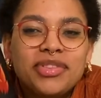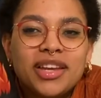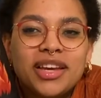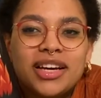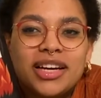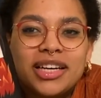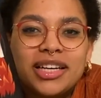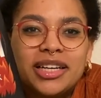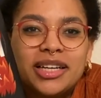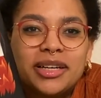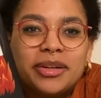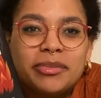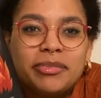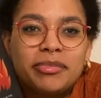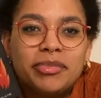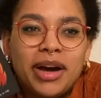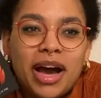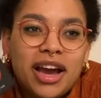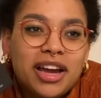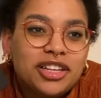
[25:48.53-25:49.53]

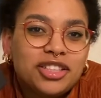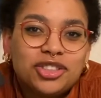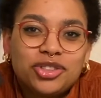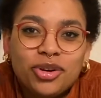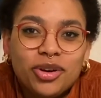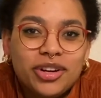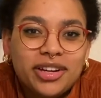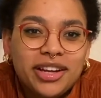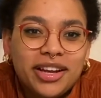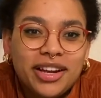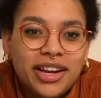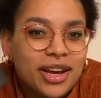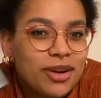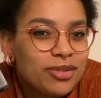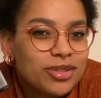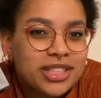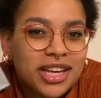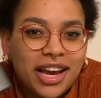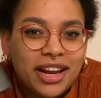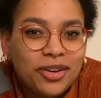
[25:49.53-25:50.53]
I enjoyed it. It
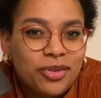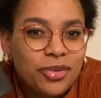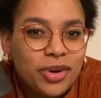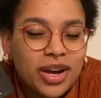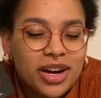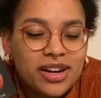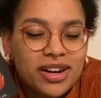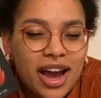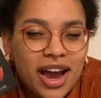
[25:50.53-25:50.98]
was kind of weird.